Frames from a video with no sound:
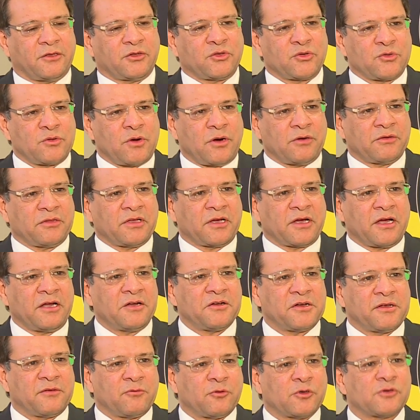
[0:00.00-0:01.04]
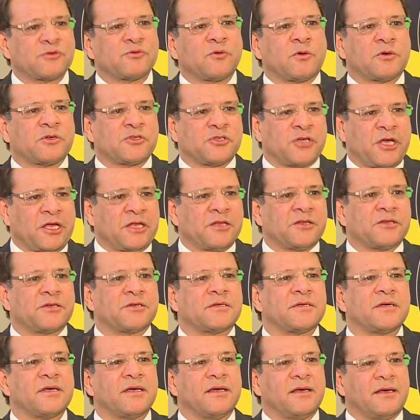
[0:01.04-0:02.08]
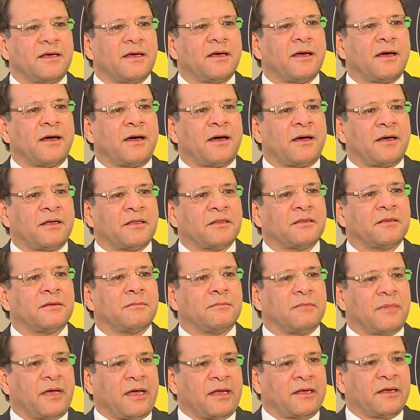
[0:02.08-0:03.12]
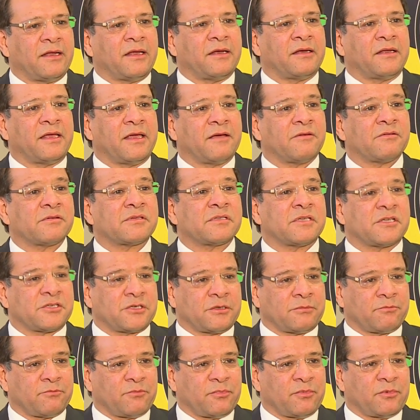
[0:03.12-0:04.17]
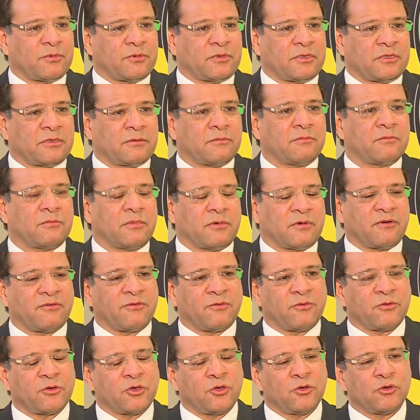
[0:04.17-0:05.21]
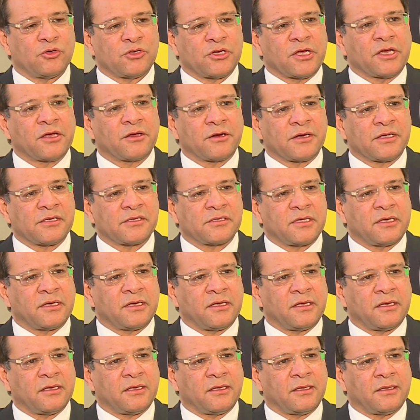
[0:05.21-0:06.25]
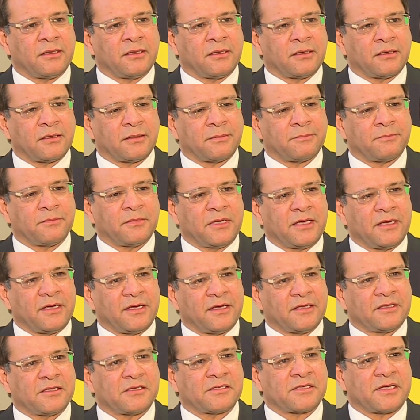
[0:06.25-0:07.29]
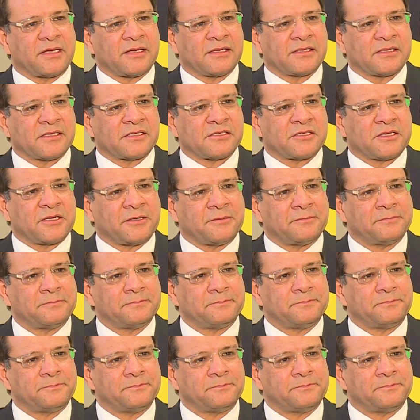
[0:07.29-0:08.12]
throughout the country was what changed and gave us such a huge increase in the sales this year.